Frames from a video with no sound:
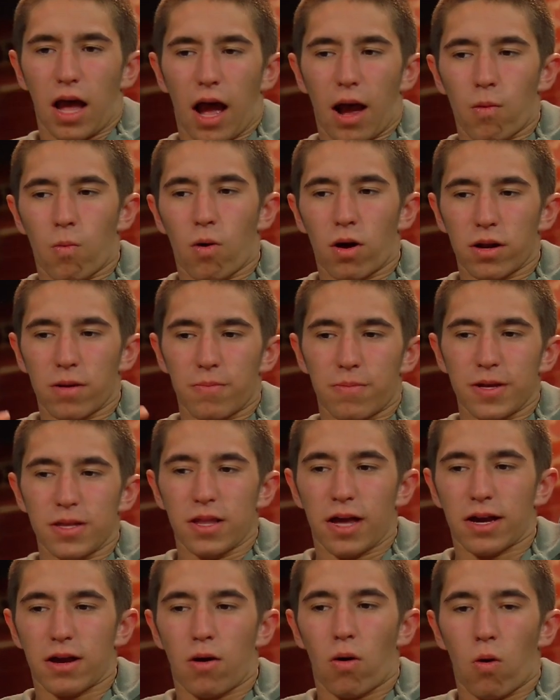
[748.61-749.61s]
I want to be
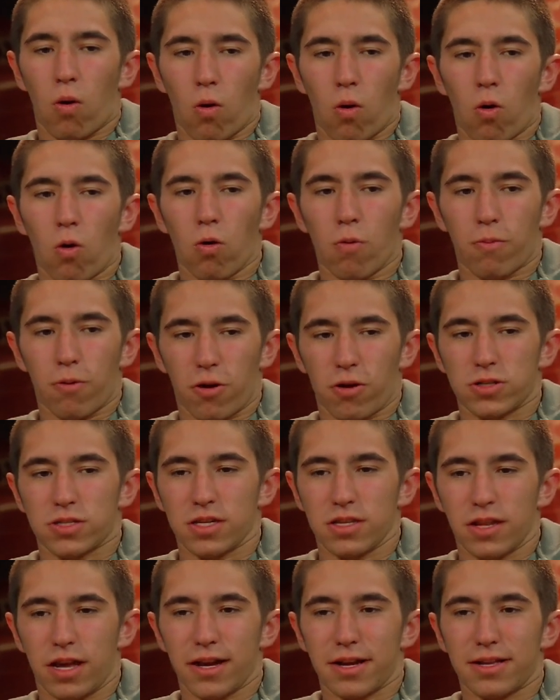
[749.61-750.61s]
like a whole
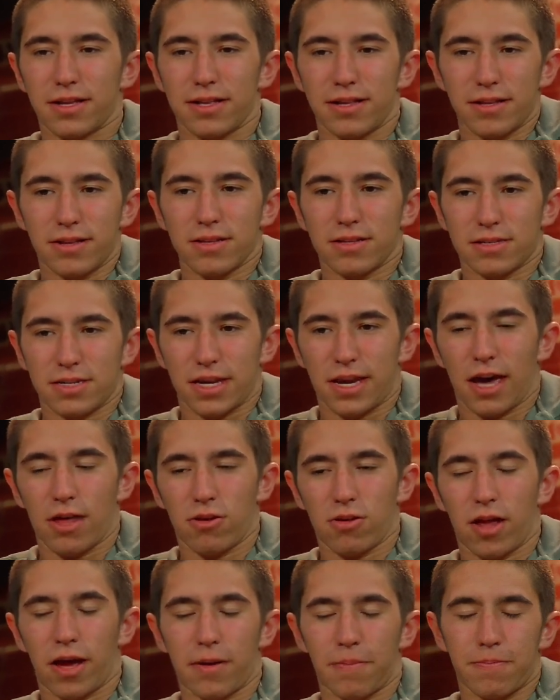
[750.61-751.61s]
person, like
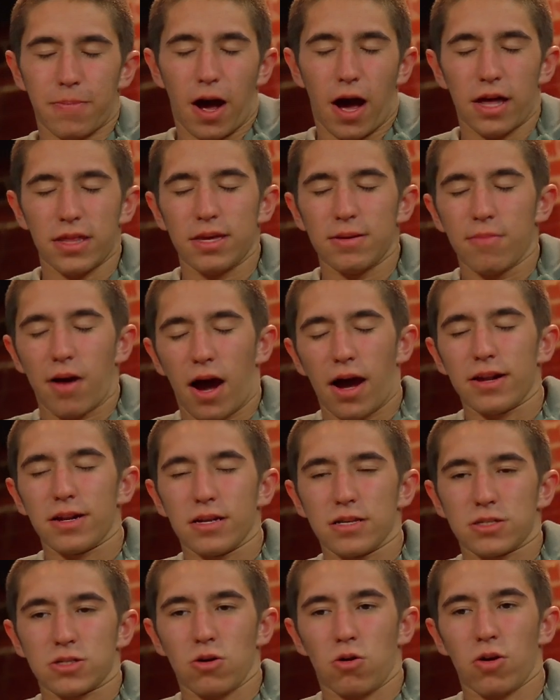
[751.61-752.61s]
together, like body, mind,
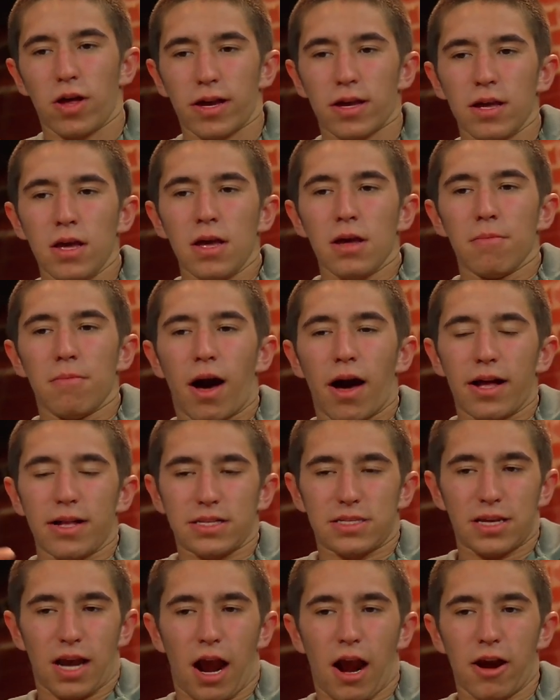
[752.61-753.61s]
and soul, like my
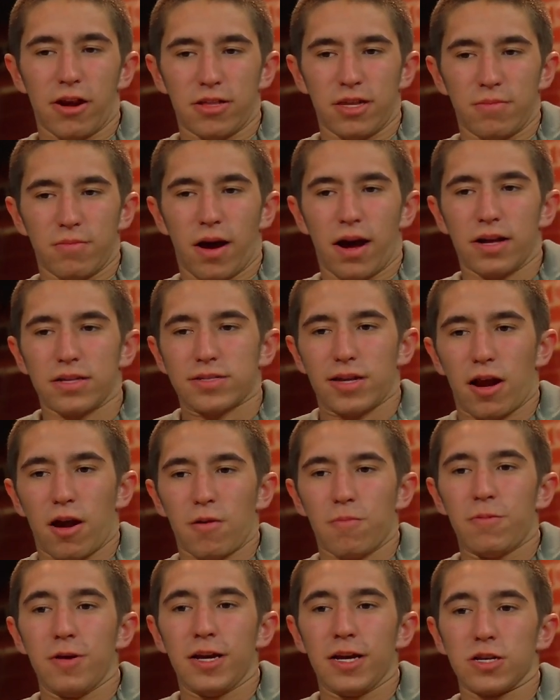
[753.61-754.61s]
entirety, my
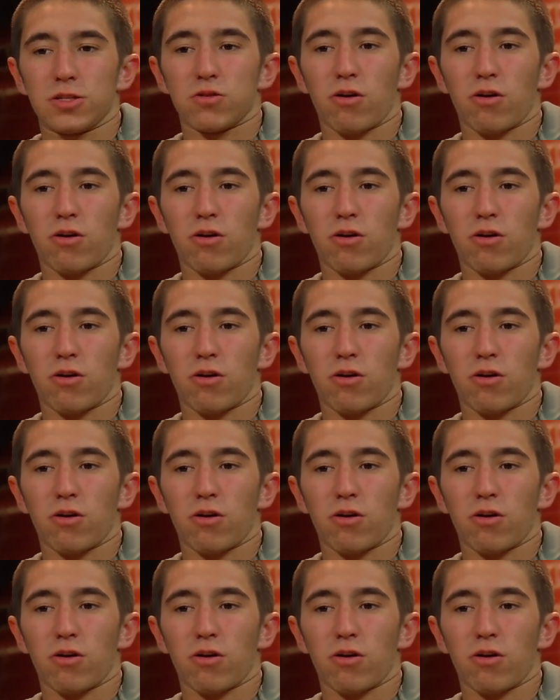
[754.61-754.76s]
entire being.